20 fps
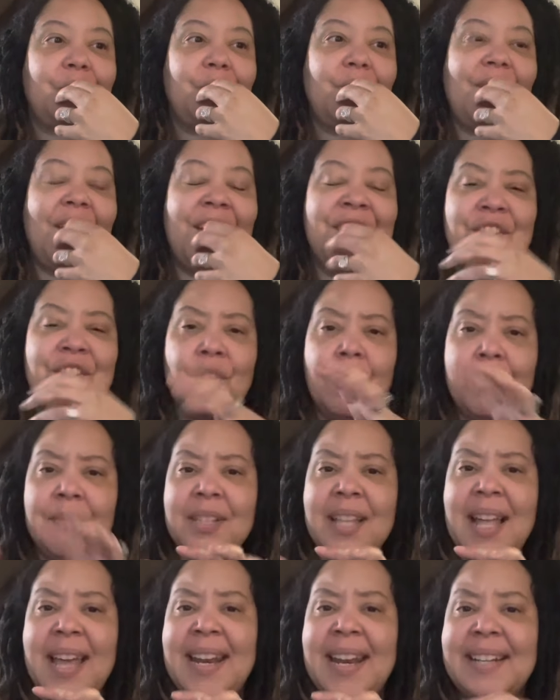And so I'm
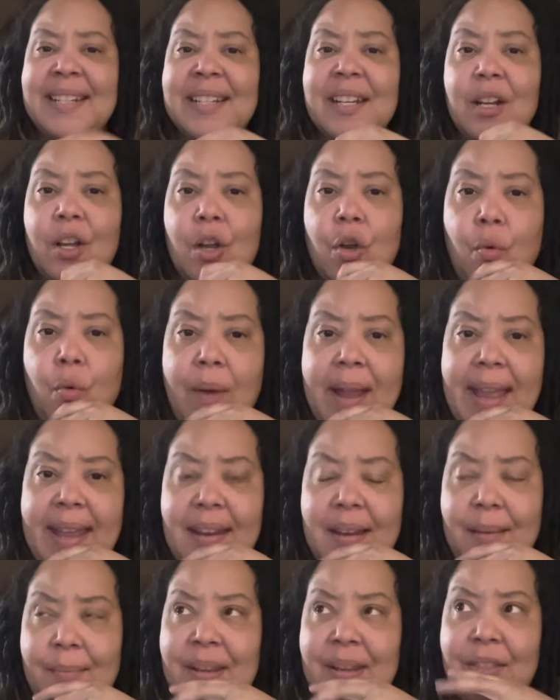glad I didn't
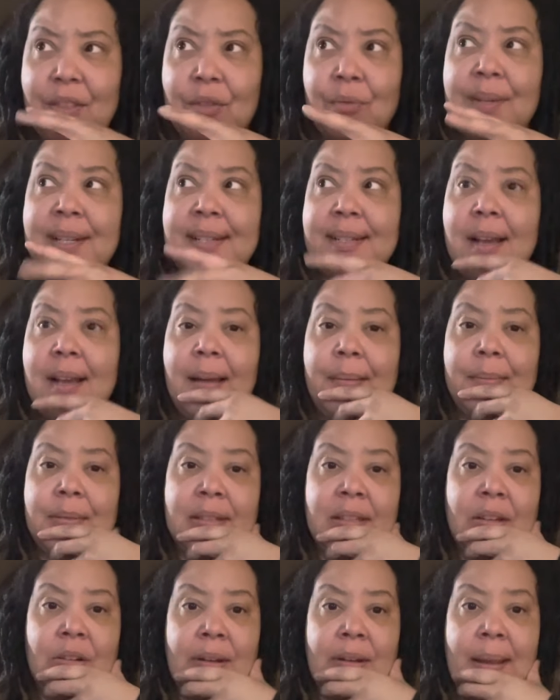quit. I mean, 3 times
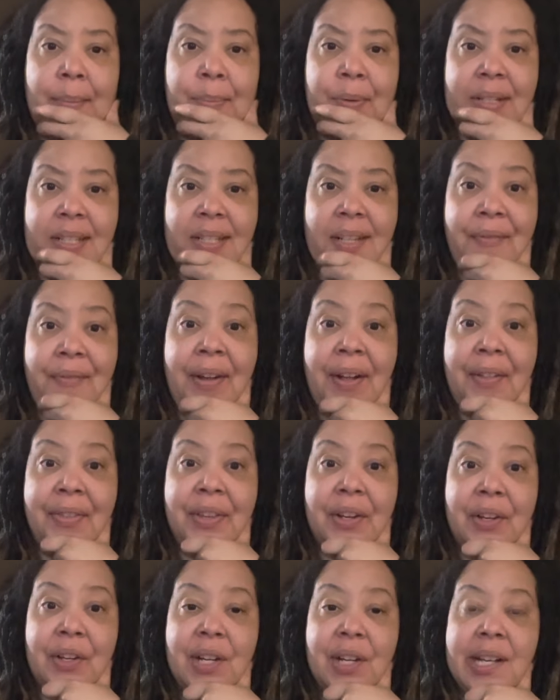literally I put stuff
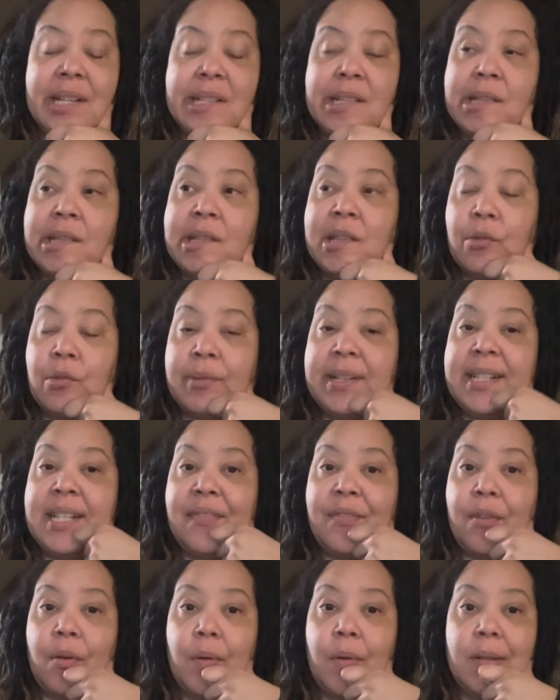out there, you guys. 3
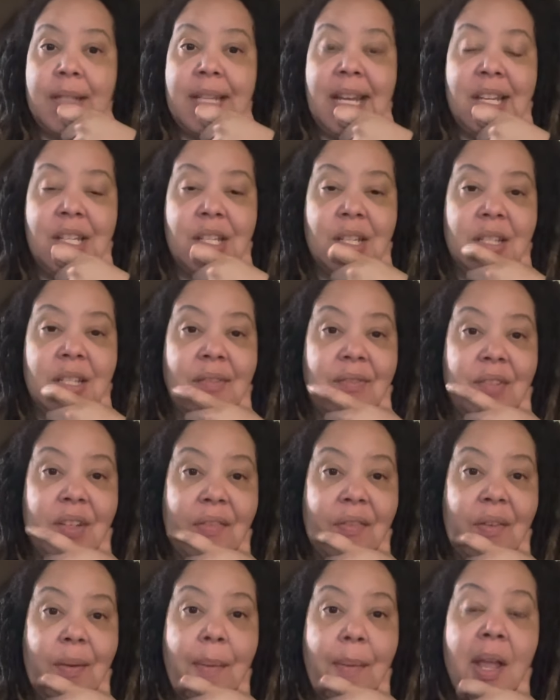different rotations of
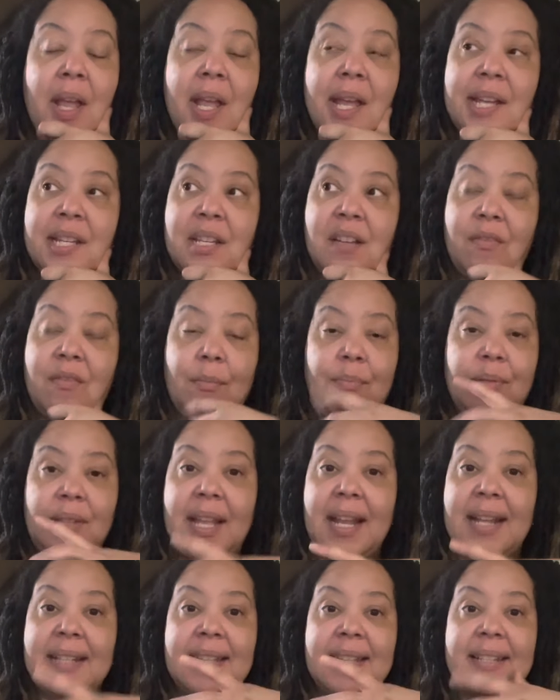different
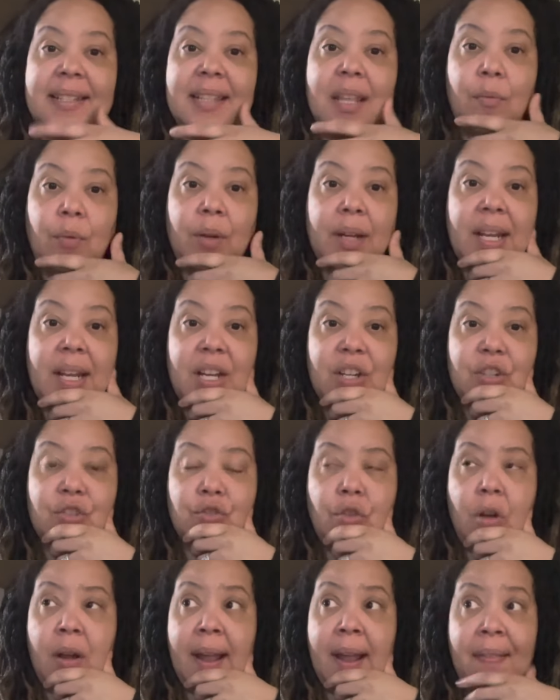plants as they were getting
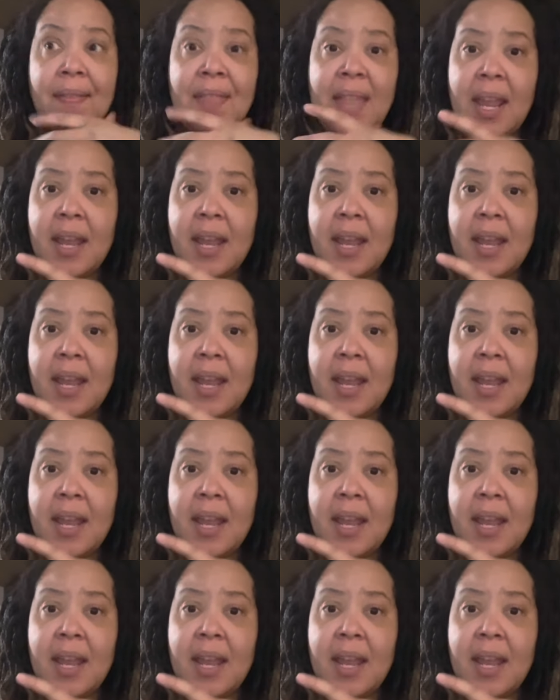strong. And